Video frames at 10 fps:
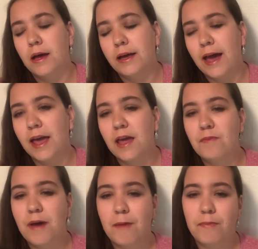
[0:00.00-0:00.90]
cayenne
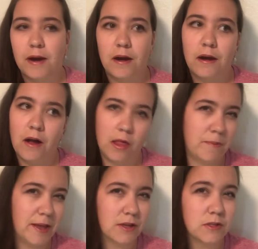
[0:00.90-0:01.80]
pepper,
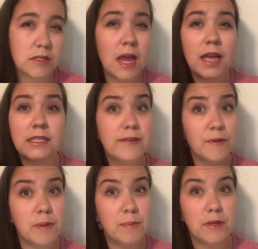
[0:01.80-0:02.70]
jalapenos.
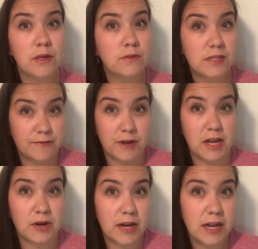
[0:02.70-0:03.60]
Different people use different
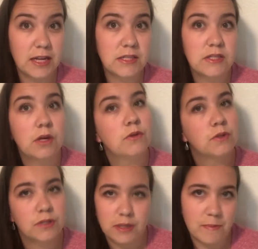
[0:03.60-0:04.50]
ingredients. Those
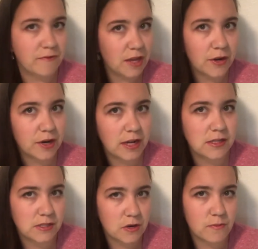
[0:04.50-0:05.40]
are some of the
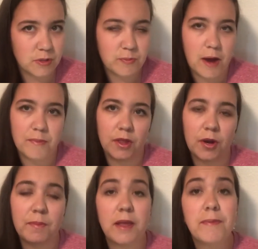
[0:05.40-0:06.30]
ingredients that are most popular,
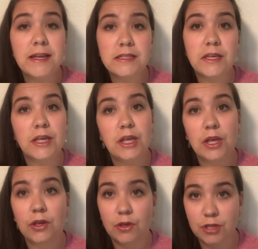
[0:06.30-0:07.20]
but
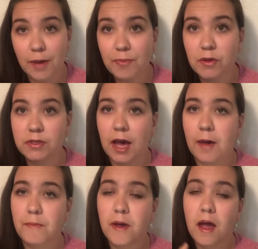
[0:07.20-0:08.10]
basically you chop those
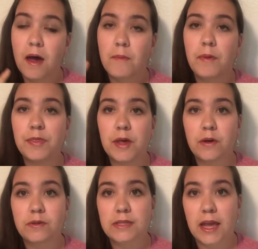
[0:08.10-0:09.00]
up, put
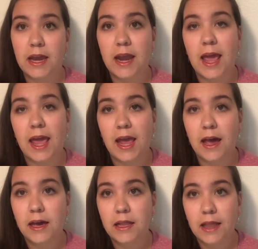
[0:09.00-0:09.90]
those in a
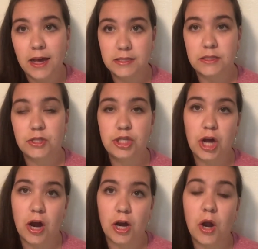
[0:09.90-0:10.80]
glass
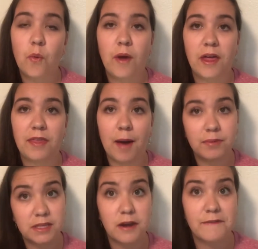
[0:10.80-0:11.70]
jar with
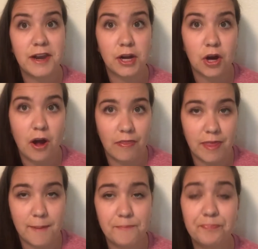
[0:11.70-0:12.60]
apple cider vinegar on
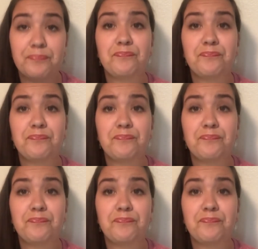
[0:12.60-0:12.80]
them.